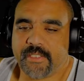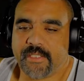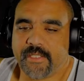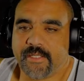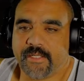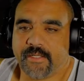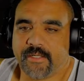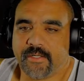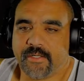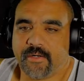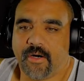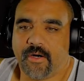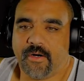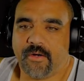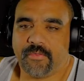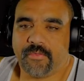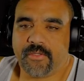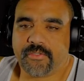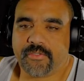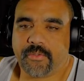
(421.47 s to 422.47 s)
here
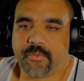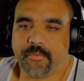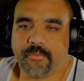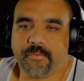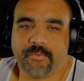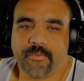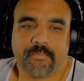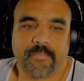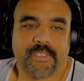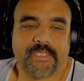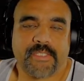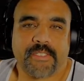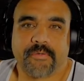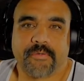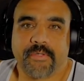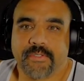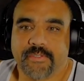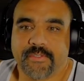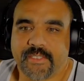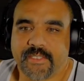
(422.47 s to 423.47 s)
are the total
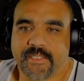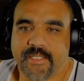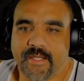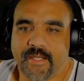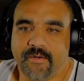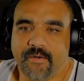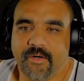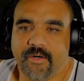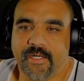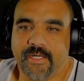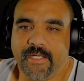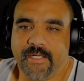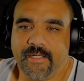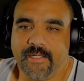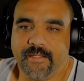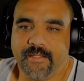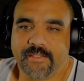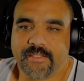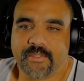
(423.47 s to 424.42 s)
materials that are needed.